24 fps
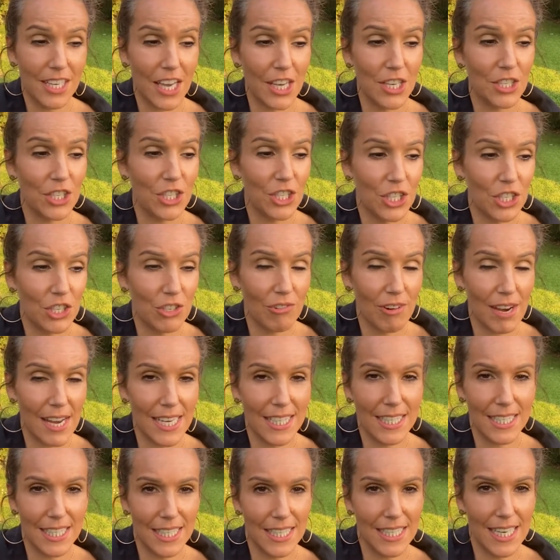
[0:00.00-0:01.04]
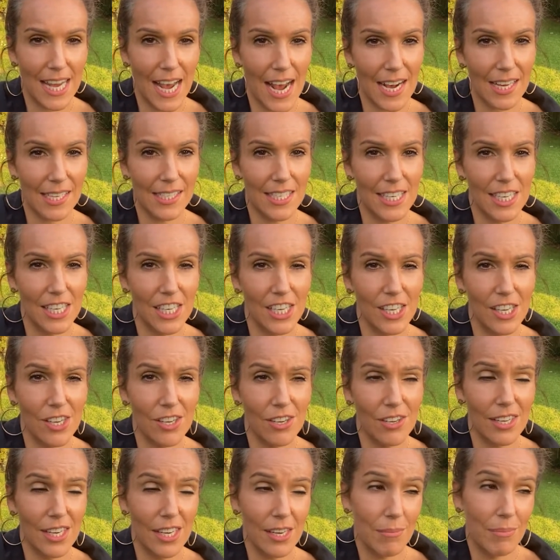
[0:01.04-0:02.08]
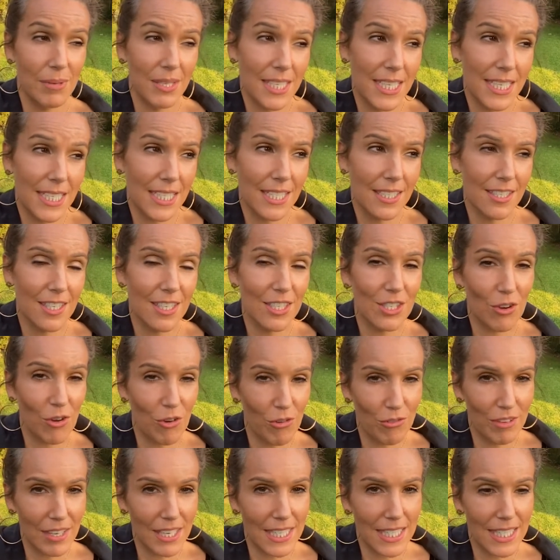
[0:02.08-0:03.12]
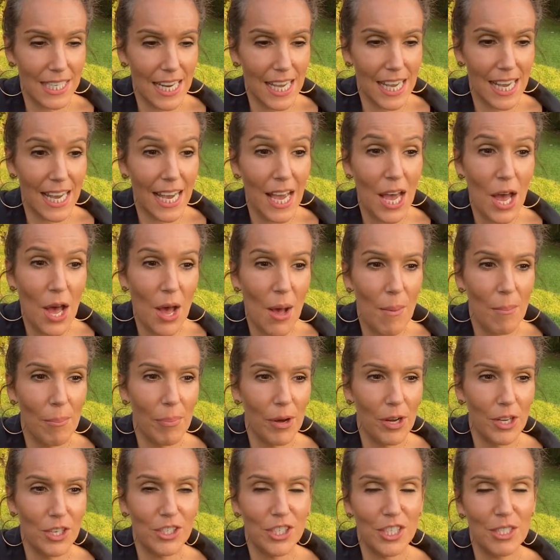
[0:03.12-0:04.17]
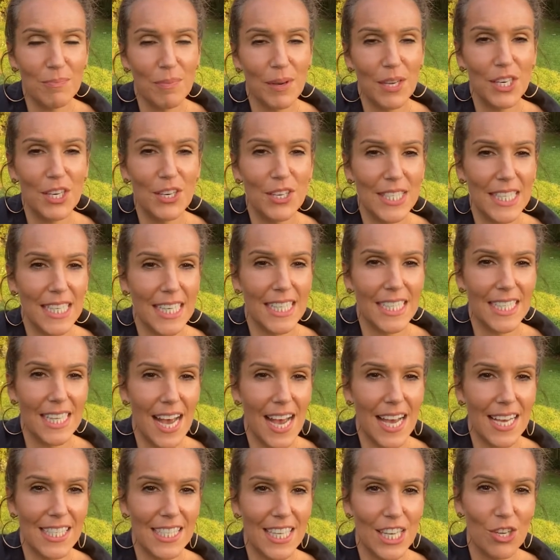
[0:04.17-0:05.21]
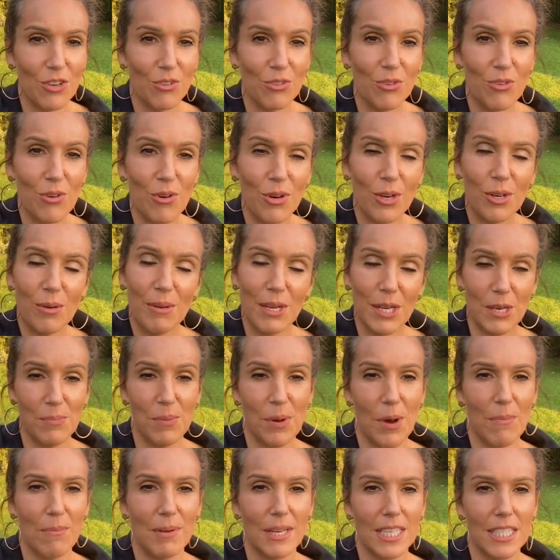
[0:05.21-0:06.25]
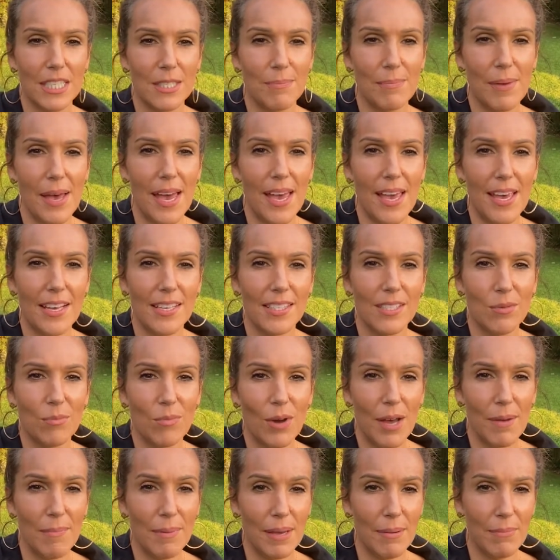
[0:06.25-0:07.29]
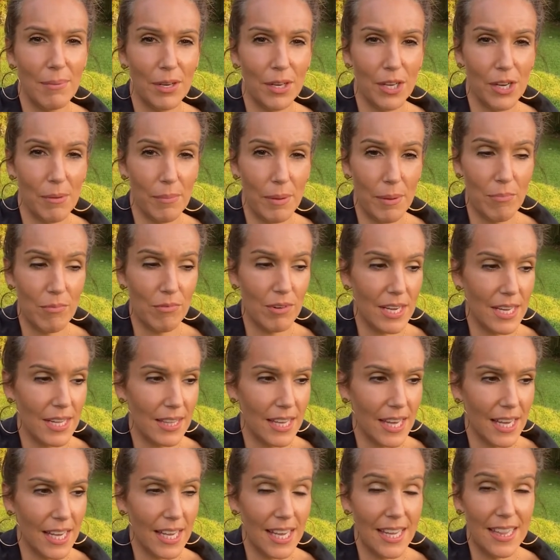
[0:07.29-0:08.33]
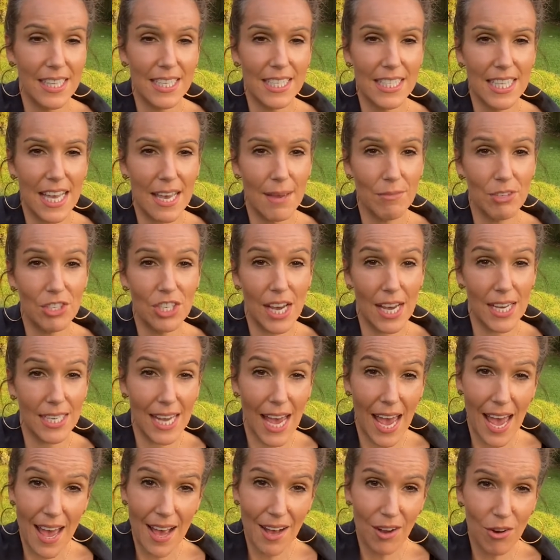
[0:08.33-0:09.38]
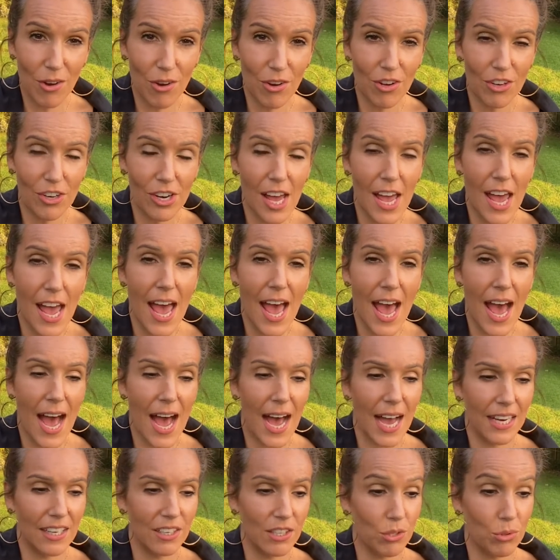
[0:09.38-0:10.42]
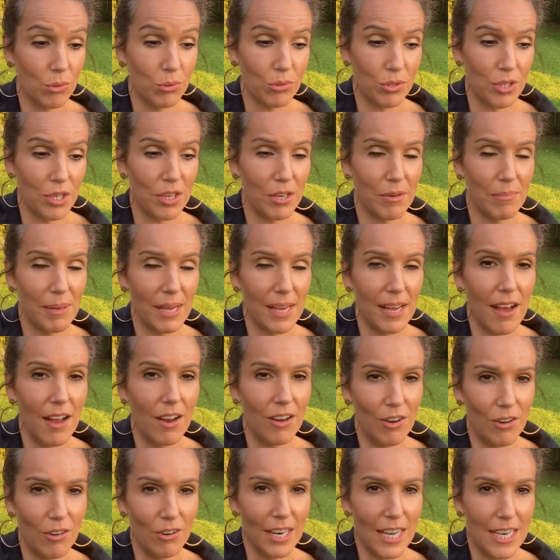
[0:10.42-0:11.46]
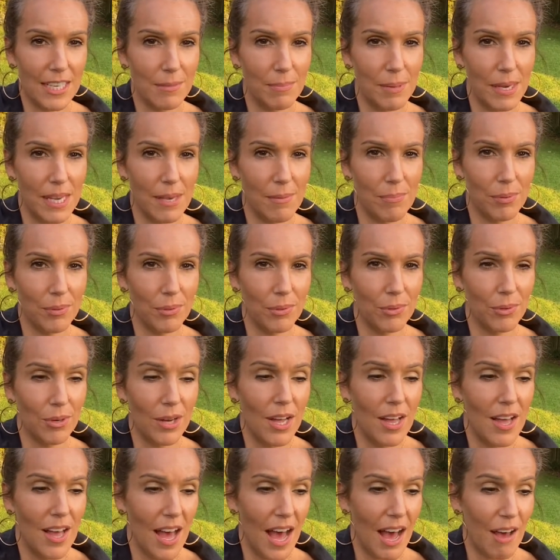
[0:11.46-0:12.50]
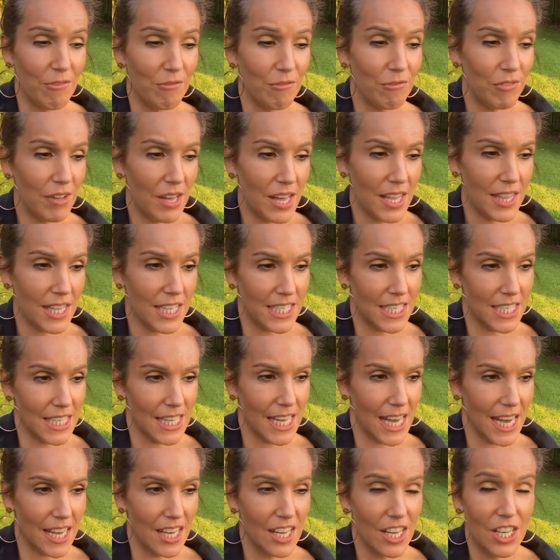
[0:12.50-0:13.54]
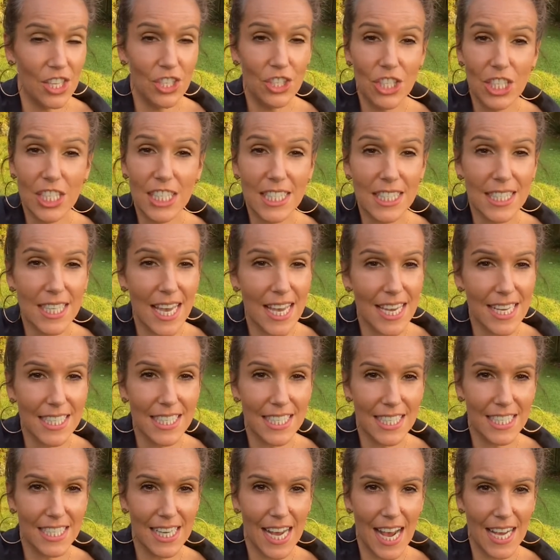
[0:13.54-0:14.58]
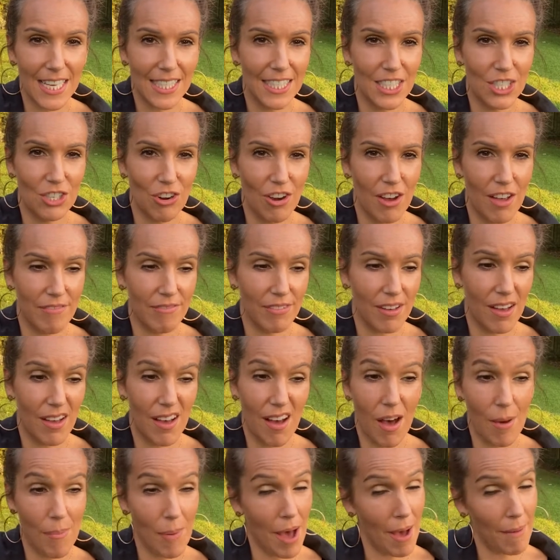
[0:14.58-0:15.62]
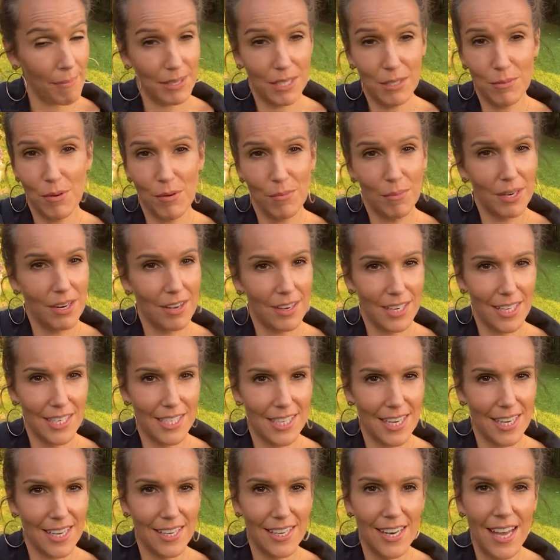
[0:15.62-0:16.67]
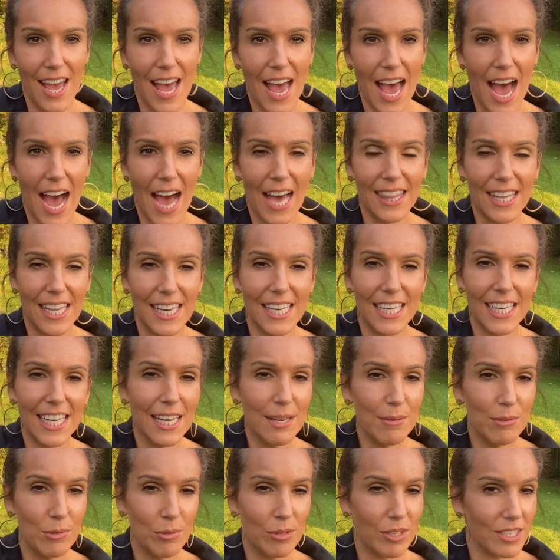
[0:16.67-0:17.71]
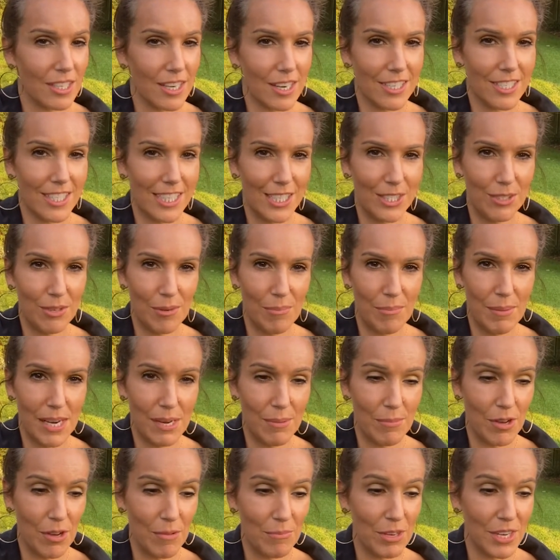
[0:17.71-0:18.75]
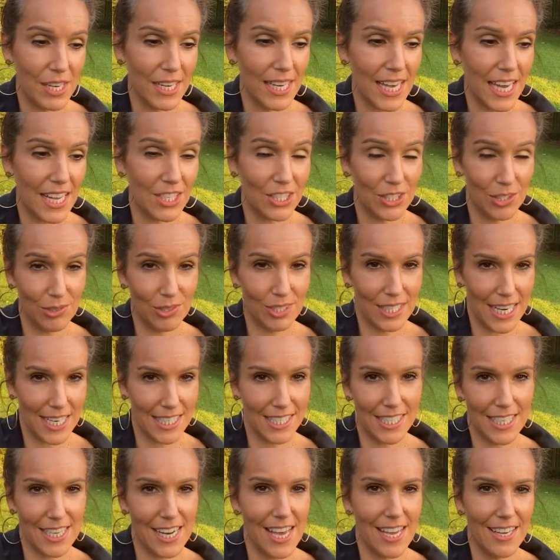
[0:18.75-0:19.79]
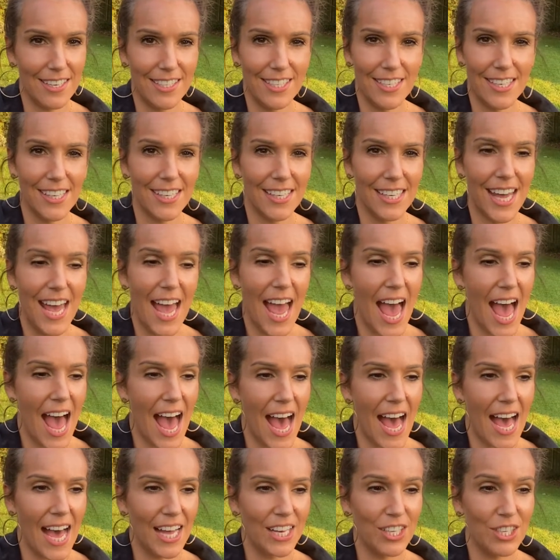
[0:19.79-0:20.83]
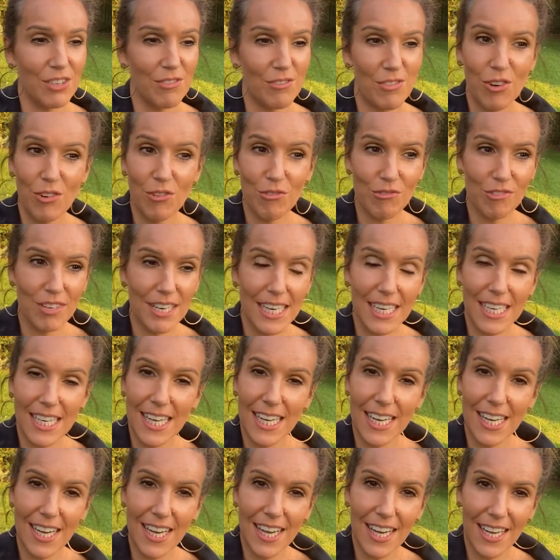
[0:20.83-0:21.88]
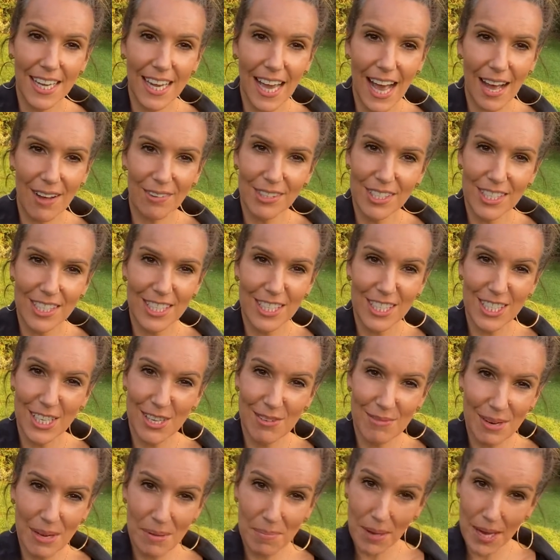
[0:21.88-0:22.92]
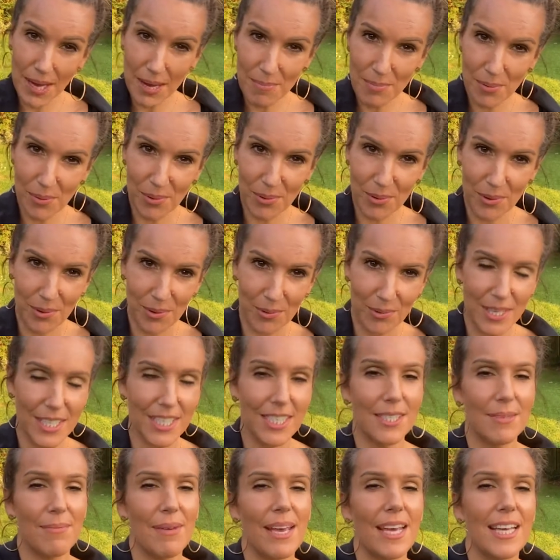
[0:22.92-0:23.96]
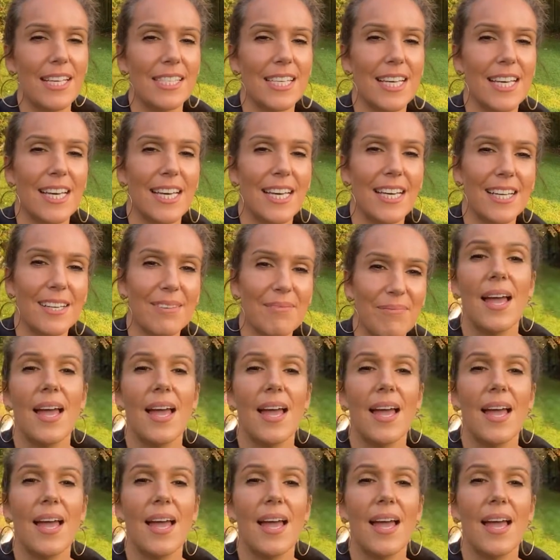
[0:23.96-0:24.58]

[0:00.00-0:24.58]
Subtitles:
Go straight to the taxi queue. Keep your distance, obviously, but just by using a taxi, you're not going to be in a public space where people are going to be breathing in the same shared aircon, and there's also going to be a lot less people. And further to that, just say to the taxi driver, I'm happy to put my luggage in, and then it keeps all the touching to a minimum. You can get to your destination and you've not really encountered too many people, which is amazing.